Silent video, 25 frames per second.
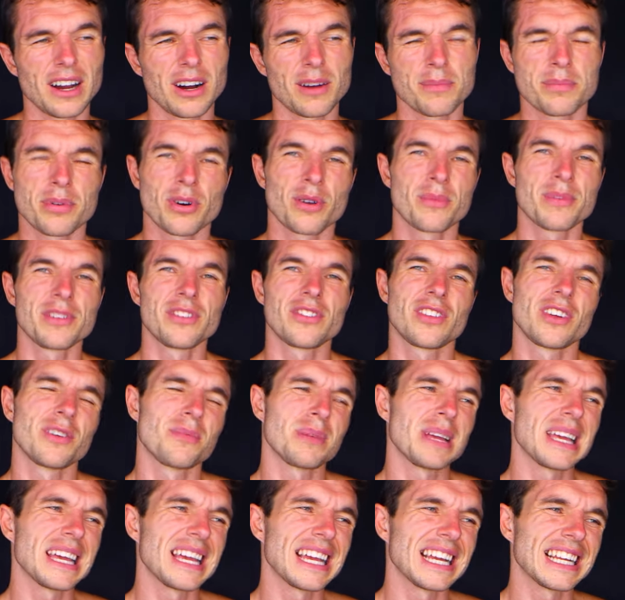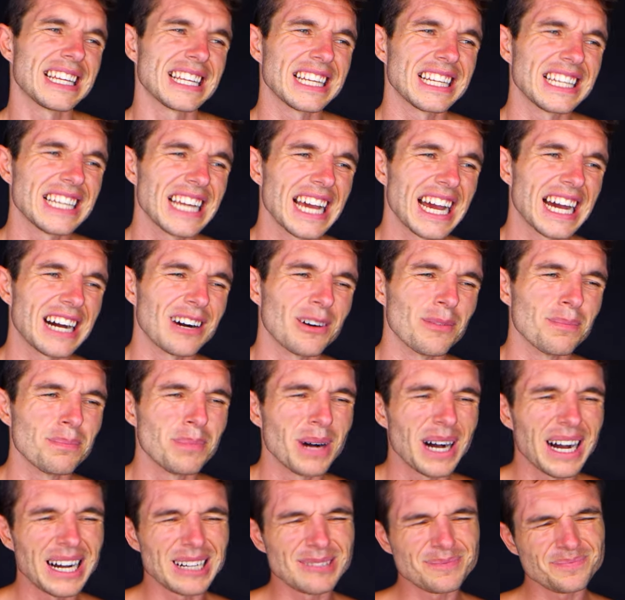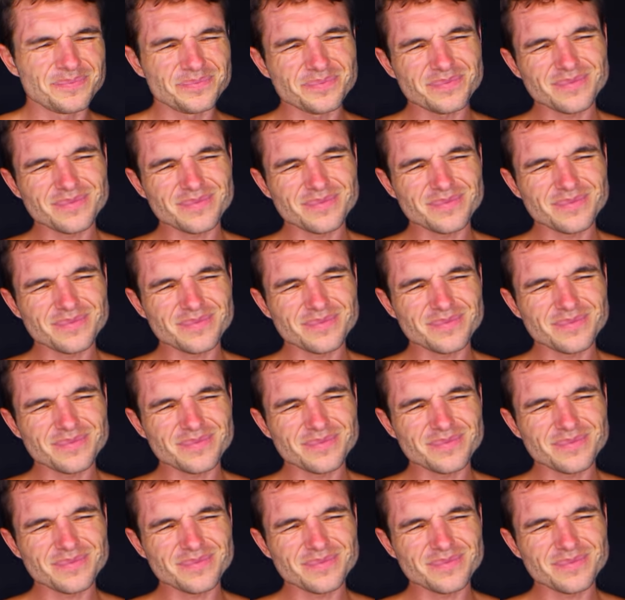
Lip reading: I'd probably still be eating it now. But